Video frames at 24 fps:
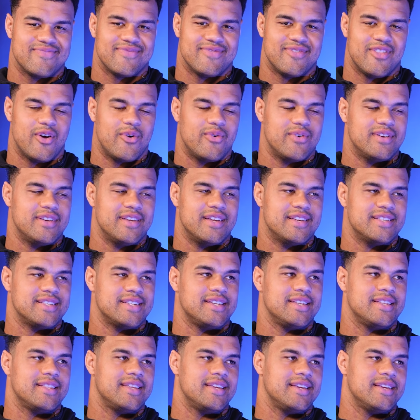no one does
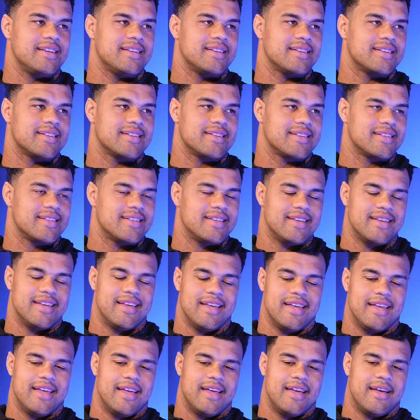anything
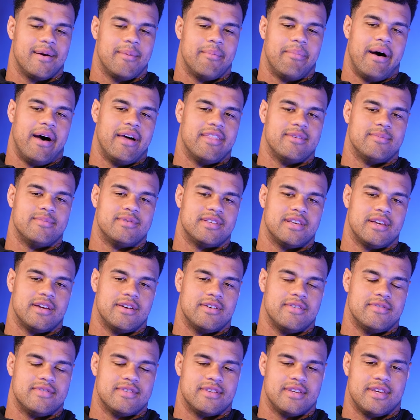by
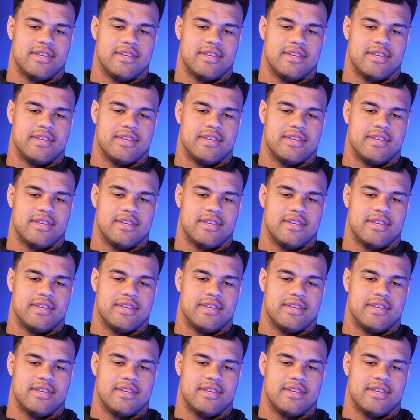themselves.